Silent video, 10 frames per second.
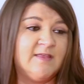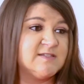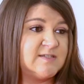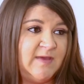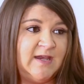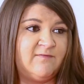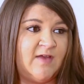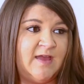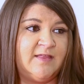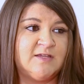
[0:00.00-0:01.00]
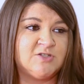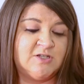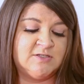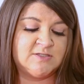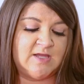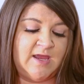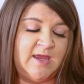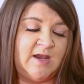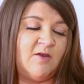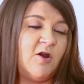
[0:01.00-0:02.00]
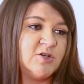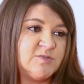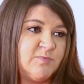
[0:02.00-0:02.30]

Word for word: and then speeding violations and harsh